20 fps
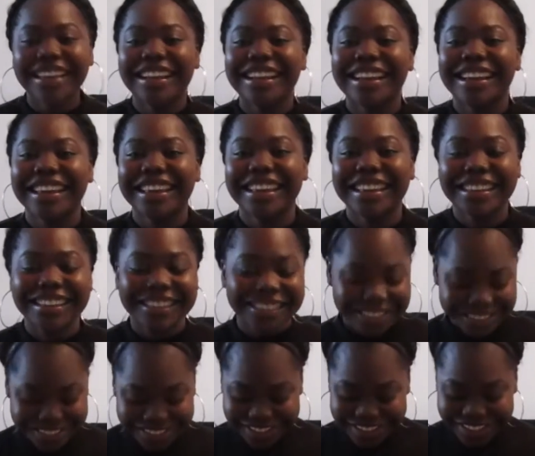Like,
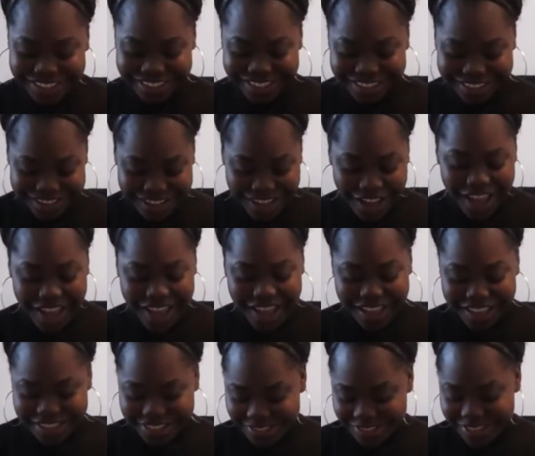okay,
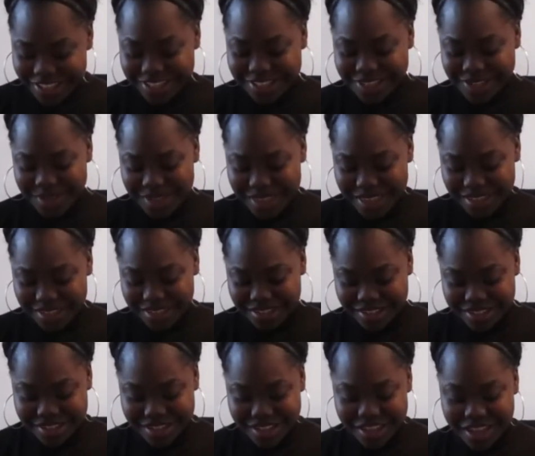so let's do this.
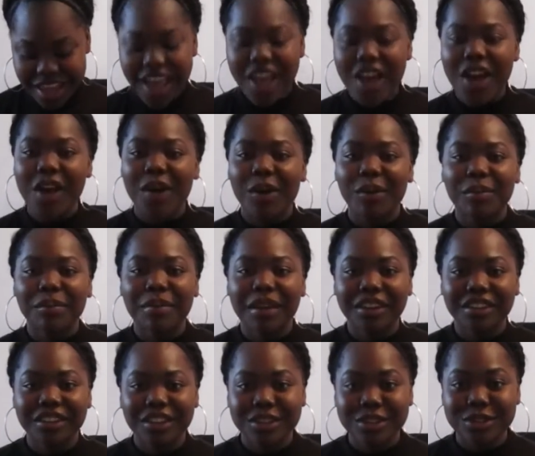
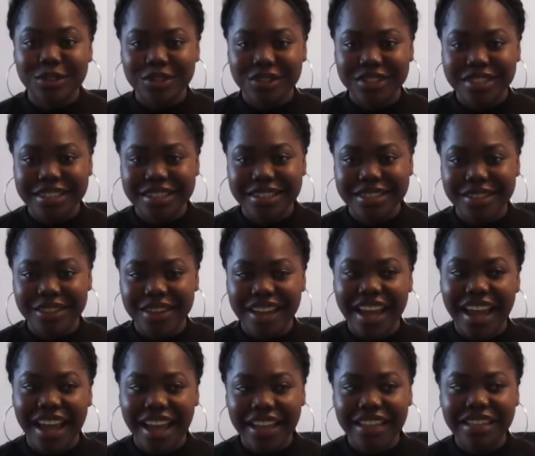Background story. So I
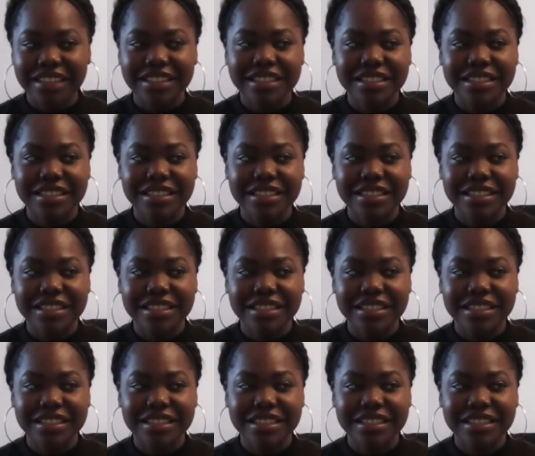had